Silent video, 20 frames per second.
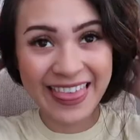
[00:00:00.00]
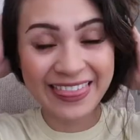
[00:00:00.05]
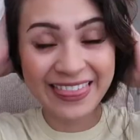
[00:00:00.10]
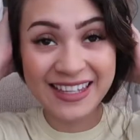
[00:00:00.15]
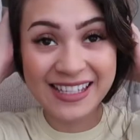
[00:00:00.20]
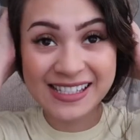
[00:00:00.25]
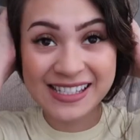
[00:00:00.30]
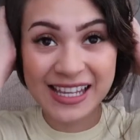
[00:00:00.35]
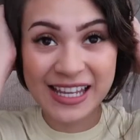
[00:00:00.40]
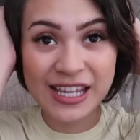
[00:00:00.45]

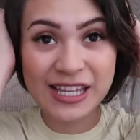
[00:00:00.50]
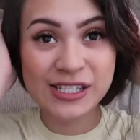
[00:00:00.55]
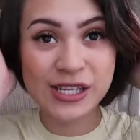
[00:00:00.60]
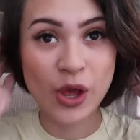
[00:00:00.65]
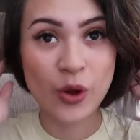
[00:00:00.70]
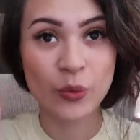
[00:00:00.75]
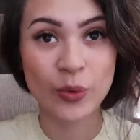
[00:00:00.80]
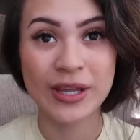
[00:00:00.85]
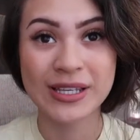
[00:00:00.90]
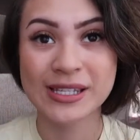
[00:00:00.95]
This is
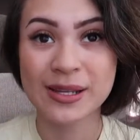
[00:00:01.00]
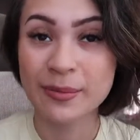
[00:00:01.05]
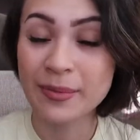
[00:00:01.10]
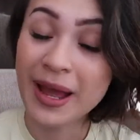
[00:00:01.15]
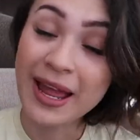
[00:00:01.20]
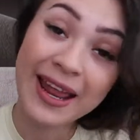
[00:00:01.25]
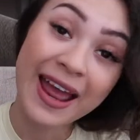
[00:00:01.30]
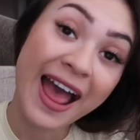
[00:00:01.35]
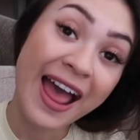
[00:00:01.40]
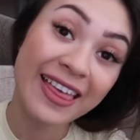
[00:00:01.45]
what
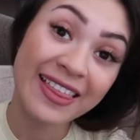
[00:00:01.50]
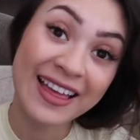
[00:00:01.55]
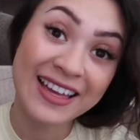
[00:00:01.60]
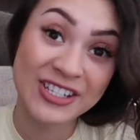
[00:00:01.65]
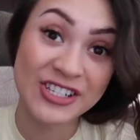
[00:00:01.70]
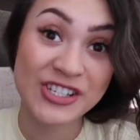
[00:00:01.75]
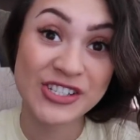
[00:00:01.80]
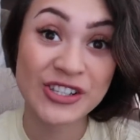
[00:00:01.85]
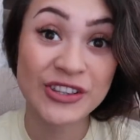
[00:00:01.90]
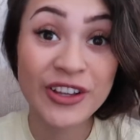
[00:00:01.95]
my
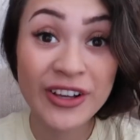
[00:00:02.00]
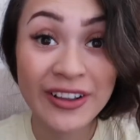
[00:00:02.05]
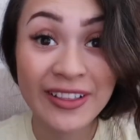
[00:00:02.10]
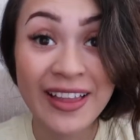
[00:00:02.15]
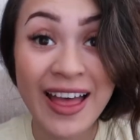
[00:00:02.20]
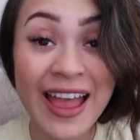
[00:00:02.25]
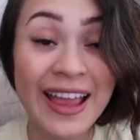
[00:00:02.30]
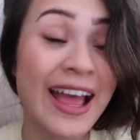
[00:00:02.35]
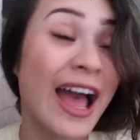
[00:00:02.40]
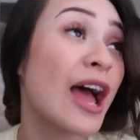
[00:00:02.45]
eyelashes look
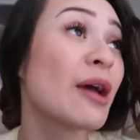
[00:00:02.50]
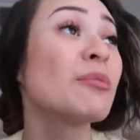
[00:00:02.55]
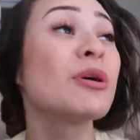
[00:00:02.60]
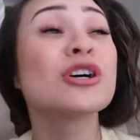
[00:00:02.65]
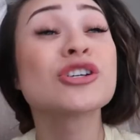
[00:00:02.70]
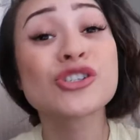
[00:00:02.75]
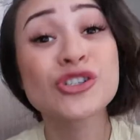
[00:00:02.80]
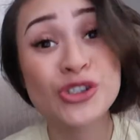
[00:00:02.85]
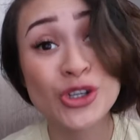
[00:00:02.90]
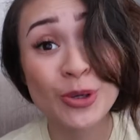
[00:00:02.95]
like.
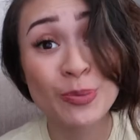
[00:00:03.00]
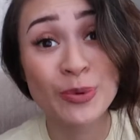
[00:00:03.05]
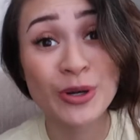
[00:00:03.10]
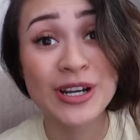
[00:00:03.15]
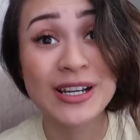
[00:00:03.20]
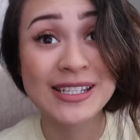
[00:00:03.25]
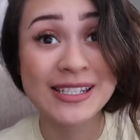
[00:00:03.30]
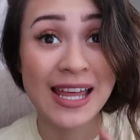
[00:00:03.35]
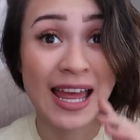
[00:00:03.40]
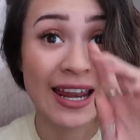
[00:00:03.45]
I'm
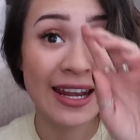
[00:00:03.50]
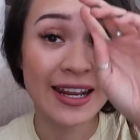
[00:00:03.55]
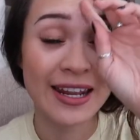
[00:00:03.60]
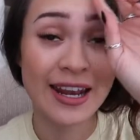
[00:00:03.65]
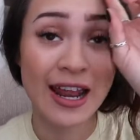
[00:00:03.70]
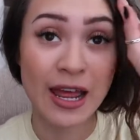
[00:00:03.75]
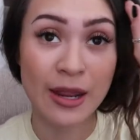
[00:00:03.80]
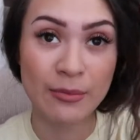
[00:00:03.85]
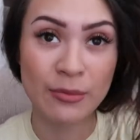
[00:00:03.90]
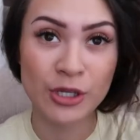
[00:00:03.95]
super
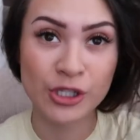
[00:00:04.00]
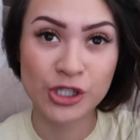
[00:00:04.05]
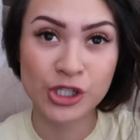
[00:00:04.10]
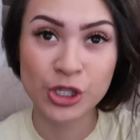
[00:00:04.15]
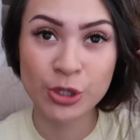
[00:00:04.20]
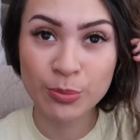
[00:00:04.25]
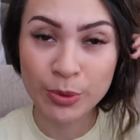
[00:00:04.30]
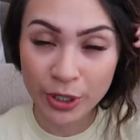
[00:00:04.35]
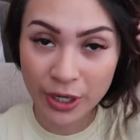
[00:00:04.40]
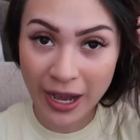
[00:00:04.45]
excited. I'm
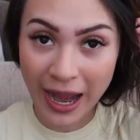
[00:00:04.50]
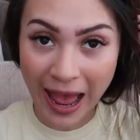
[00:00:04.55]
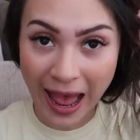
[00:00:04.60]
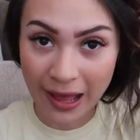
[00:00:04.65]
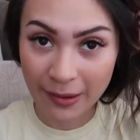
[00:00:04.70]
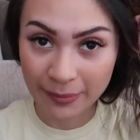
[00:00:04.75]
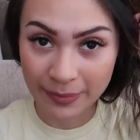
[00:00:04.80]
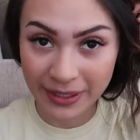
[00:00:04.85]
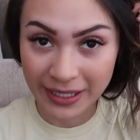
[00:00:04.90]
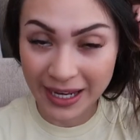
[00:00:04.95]
super
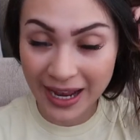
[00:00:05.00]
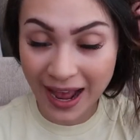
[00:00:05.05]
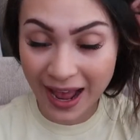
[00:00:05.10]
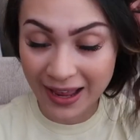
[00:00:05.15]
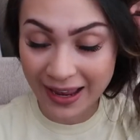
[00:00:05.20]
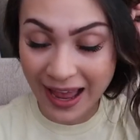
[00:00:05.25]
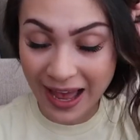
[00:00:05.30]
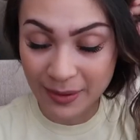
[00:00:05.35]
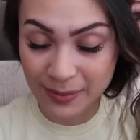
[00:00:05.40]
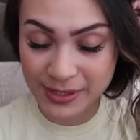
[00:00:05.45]
happy.
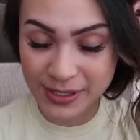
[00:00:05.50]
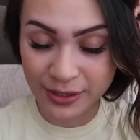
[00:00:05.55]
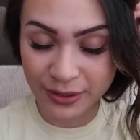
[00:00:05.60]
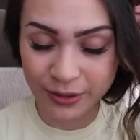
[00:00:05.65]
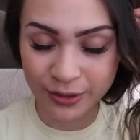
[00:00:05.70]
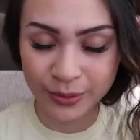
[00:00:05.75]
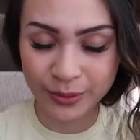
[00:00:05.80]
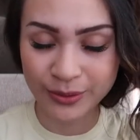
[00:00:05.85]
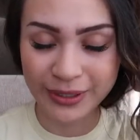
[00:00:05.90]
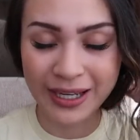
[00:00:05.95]
I
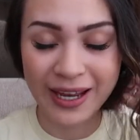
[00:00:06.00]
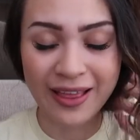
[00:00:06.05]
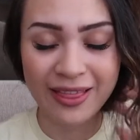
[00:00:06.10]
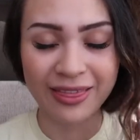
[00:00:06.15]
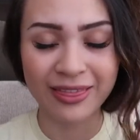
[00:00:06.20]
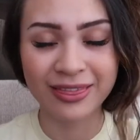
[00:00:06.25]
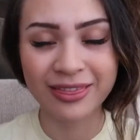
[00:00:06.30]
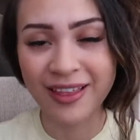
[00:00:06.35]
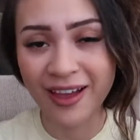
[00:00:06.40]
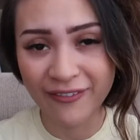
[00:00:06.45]
absolutely
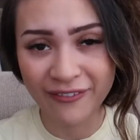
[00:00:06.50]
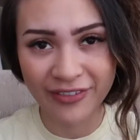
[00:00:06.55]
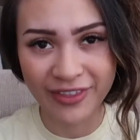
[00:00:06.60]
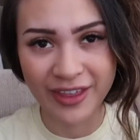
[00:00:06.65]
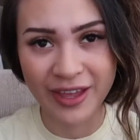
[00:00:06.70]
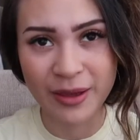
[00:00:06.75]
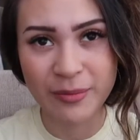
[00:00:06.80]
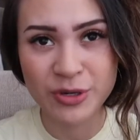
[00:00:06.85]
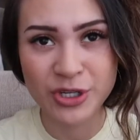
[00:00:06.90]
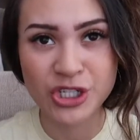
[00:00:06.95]
love
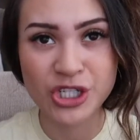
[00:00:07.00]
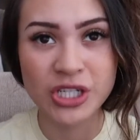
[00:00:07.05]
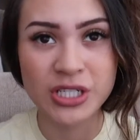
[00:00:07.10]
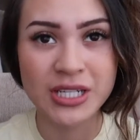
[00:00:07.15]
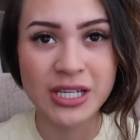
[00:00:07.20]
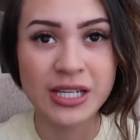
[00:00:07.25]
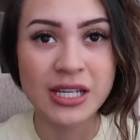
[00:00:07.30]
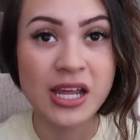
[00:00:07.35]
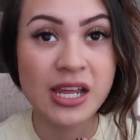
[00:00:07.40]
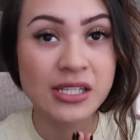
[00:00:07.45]
them. She
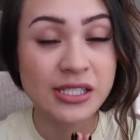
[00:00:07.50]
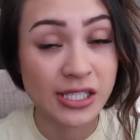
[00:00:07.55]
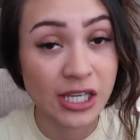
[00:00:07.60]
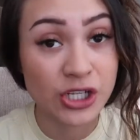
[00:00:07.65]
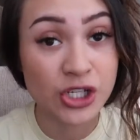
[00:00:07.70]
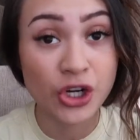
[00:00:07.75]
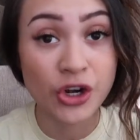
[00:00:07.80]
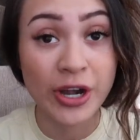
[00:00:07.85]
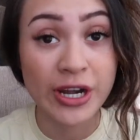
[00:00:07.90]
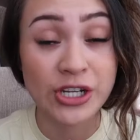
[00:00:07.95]
did
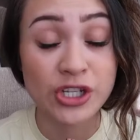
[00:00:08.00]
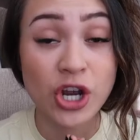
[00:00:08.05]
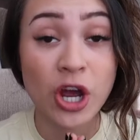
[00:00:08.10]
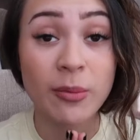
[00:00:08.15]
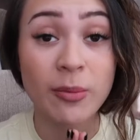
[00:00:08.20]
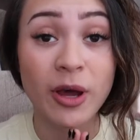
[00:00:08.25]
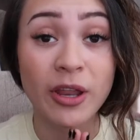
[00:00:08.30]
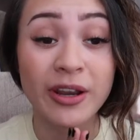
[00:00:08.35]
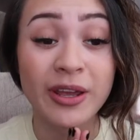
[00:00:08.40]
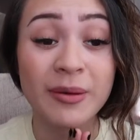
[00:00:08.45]
such a great
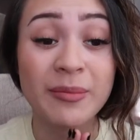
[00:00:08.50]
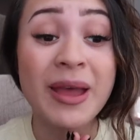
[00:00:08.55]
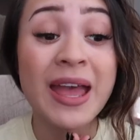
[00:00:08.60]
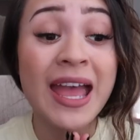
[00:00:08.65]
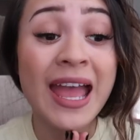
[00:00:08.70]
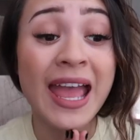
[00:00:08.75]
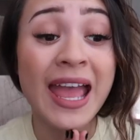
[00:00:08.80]
job on them